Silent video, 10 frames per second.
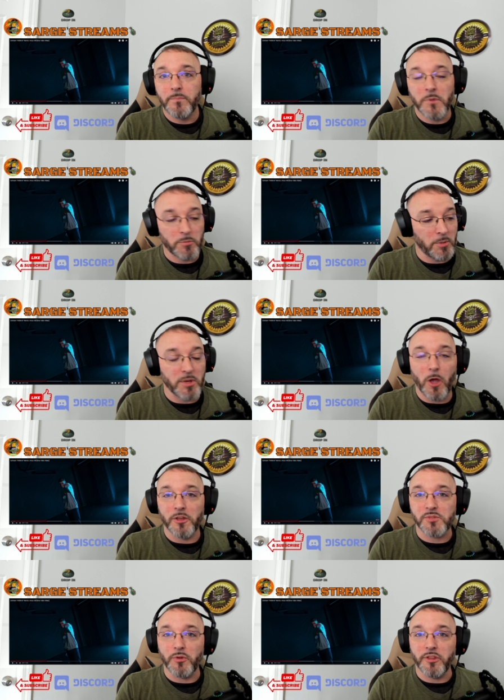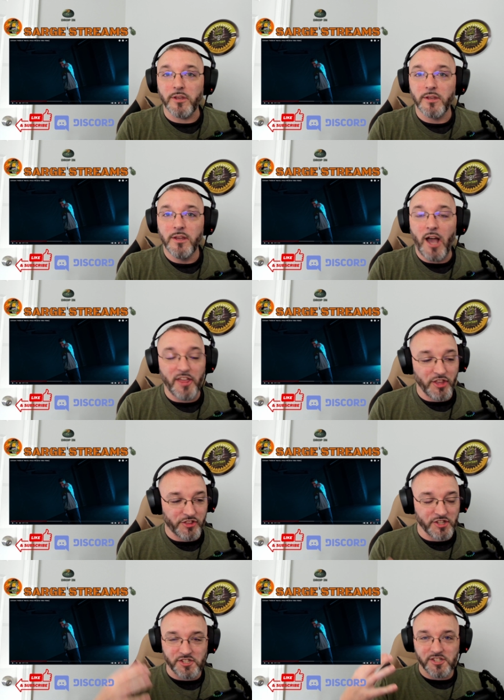I'm gonna be honest with you. I think
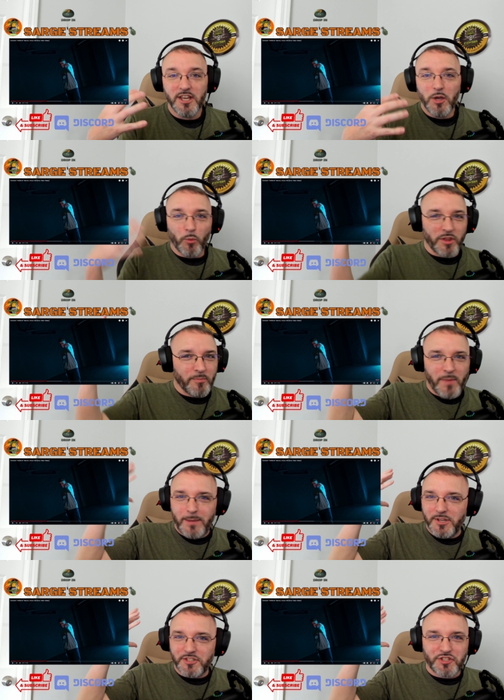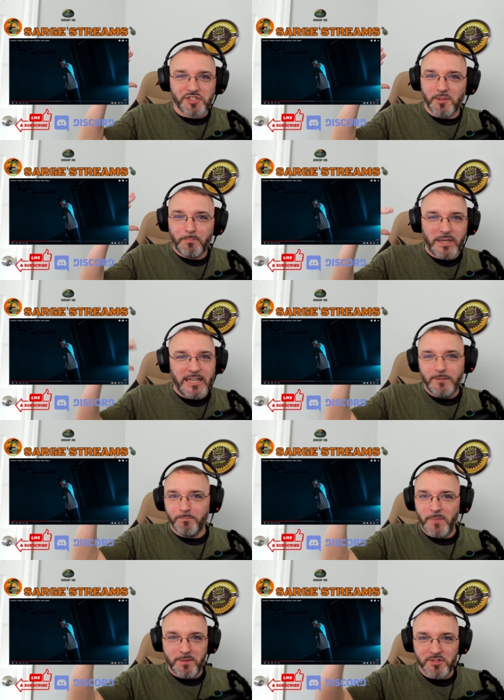this is with maybe it's just the beat,
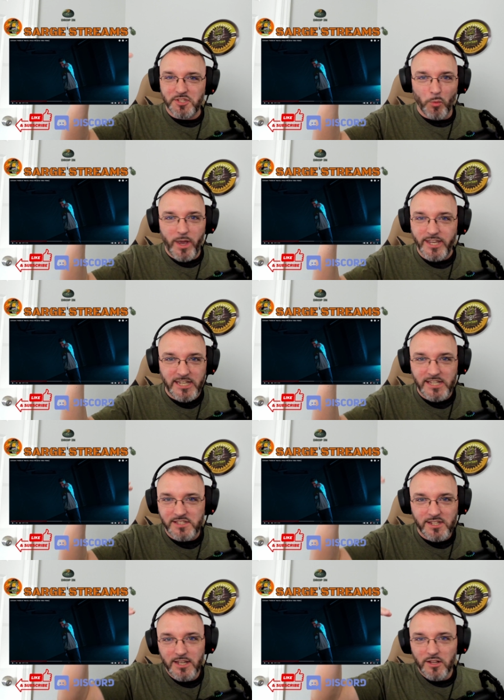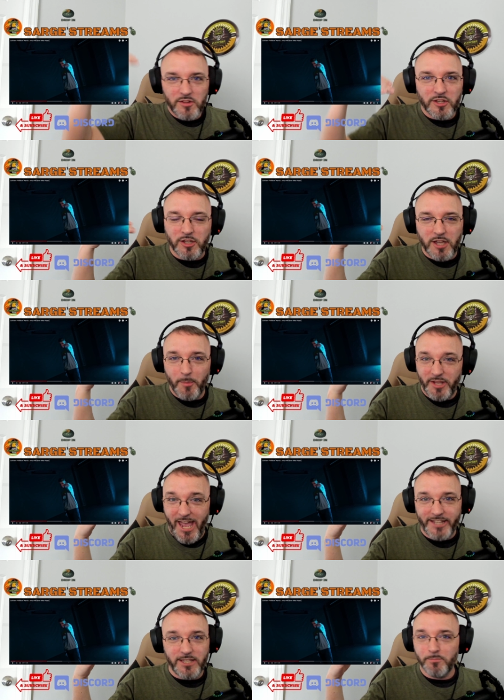maybe it's the way he's coming
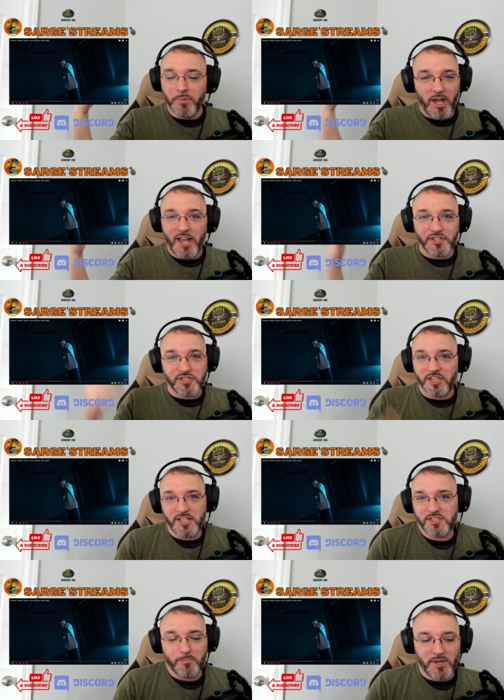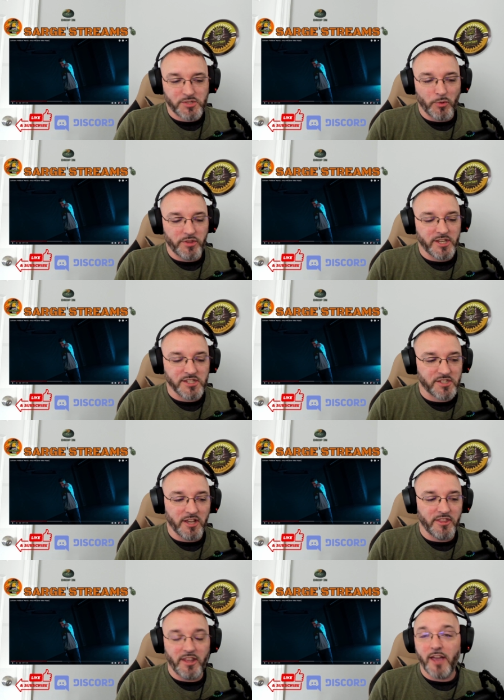at it, but I just think it's the best one that he's
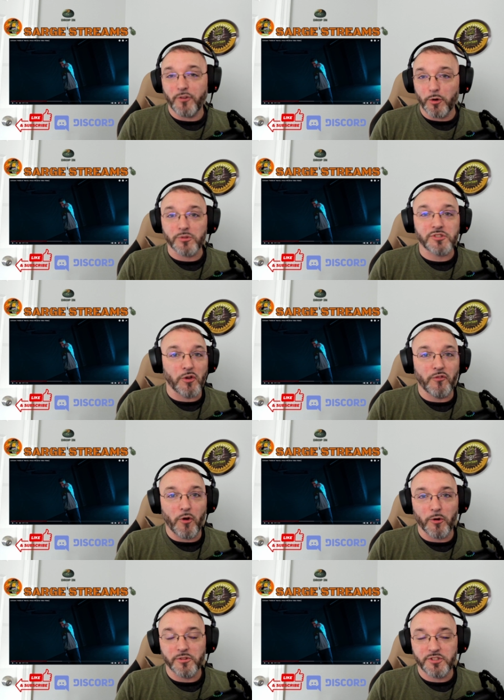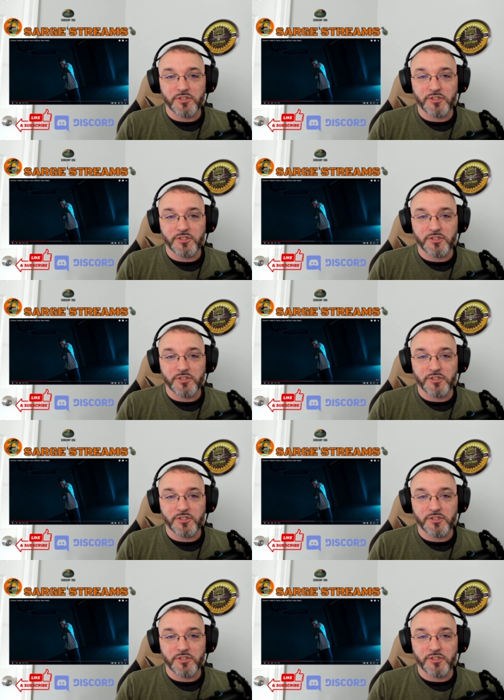done that I've heard so far